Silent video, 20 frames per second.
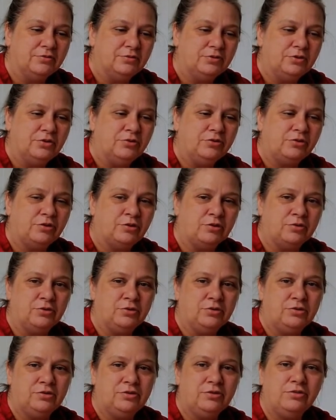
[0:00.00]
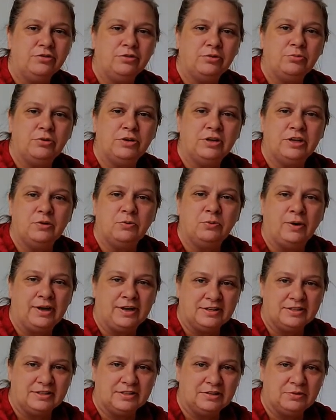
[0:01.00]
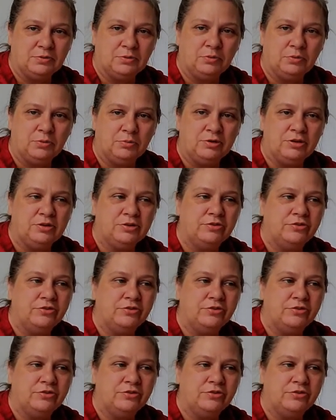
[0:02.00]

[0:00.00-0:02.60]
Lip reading: use our money wisely. We want to be good